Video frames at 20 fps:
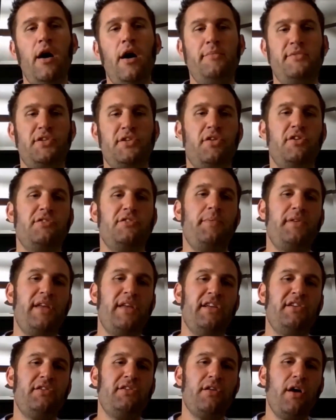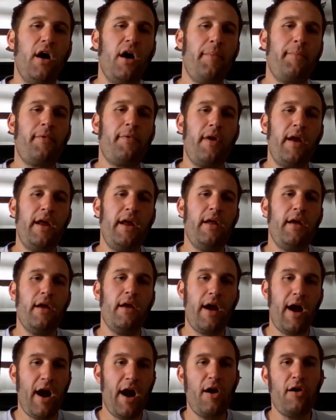So there's potential to upgrade
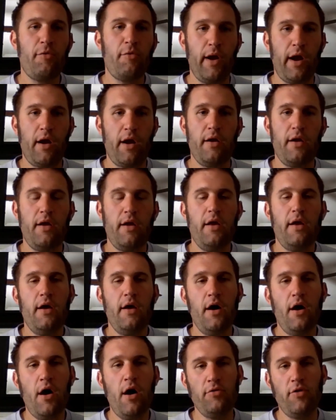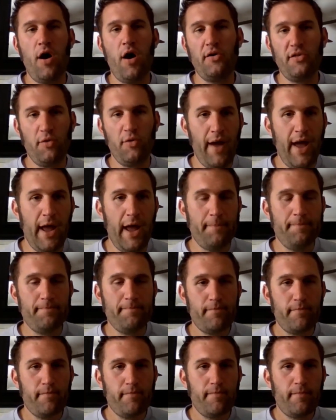hardware along the way.
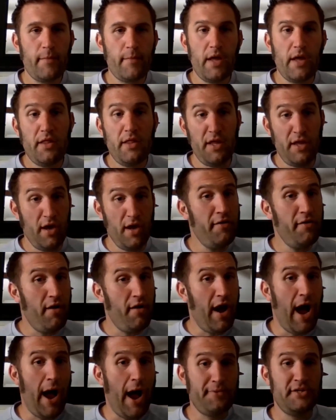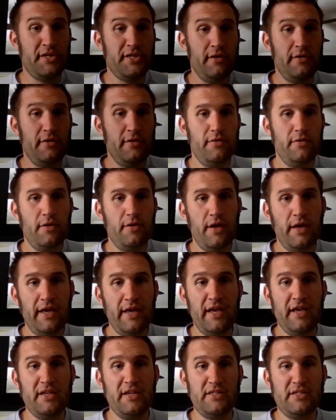The other option
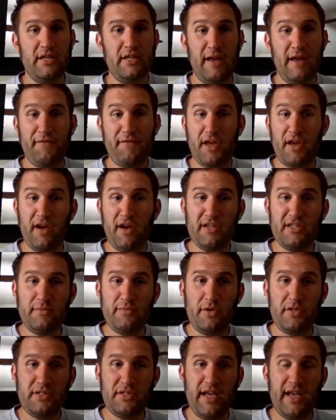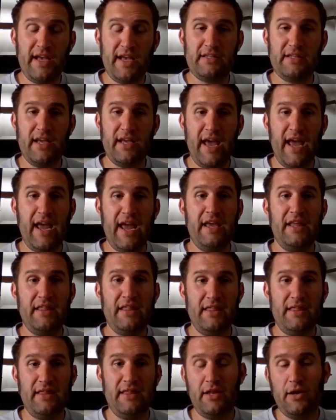is if the customer says, hey,
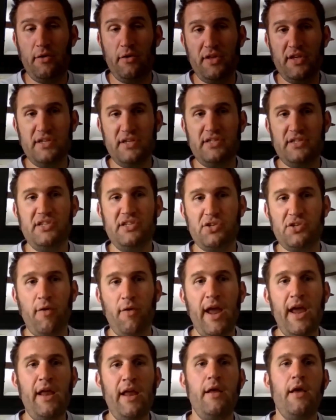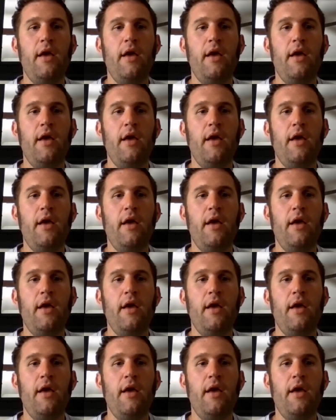this is great.